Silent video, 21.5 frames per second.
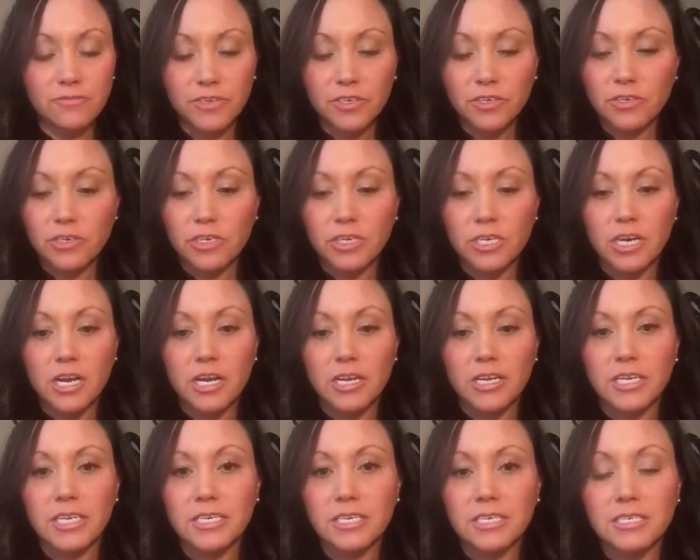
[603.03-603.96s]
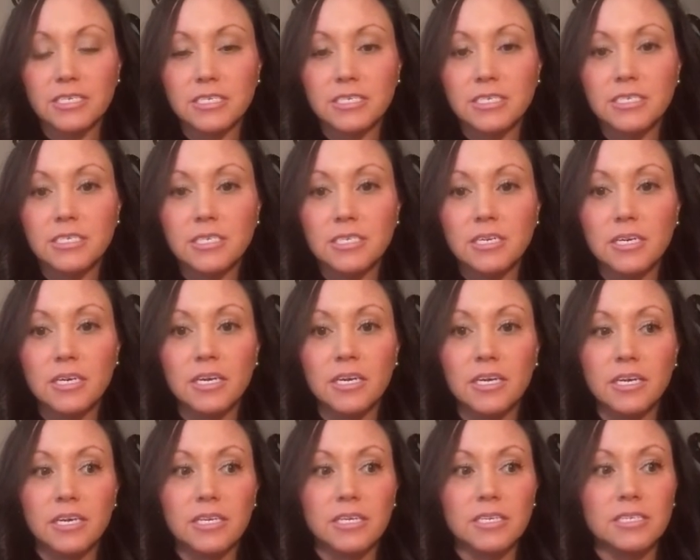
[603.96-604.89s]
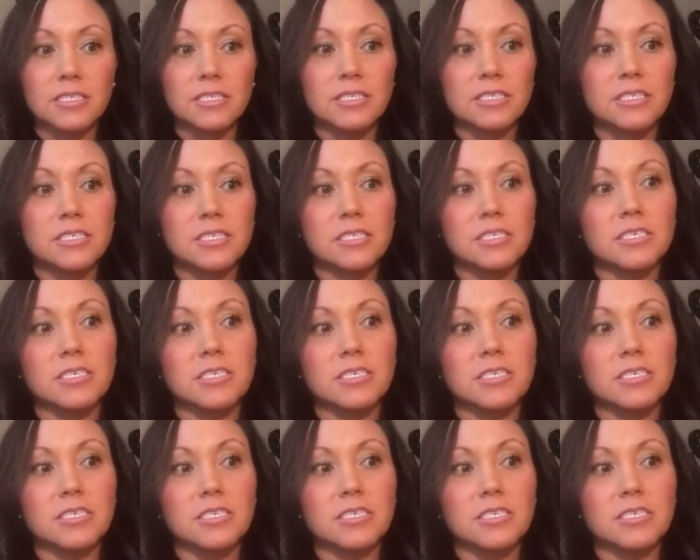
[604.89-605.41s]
feel good on it. And